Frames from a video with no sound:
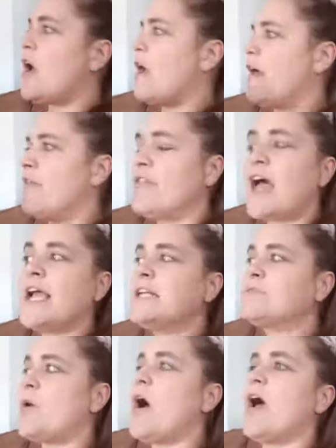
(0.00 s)
and that
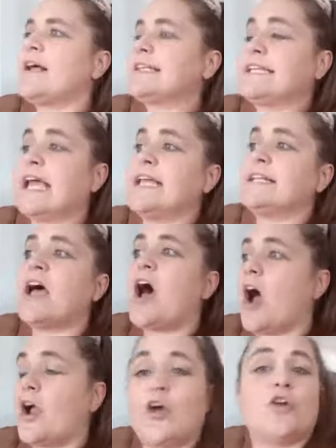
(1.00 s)
is why I said
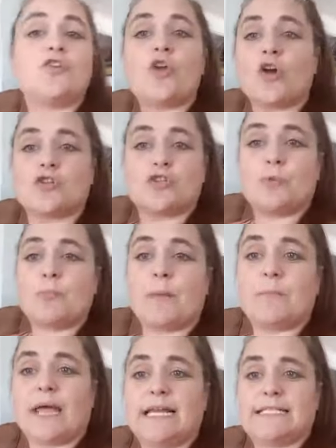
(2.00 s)
I could not do my
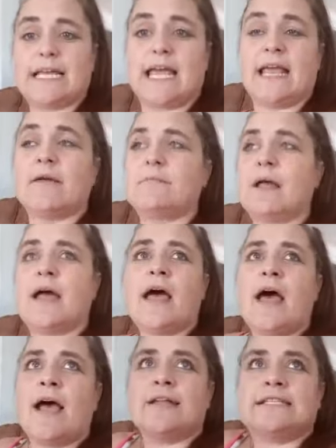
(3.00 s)
PT. And,
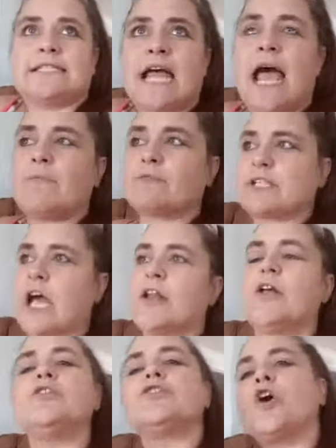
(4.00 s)
and Stan was going,
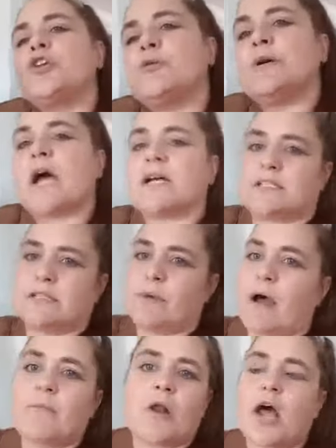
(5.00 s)
oh, you got you a customer.
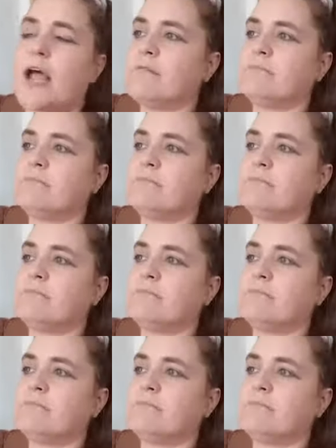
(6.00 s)
I'm like,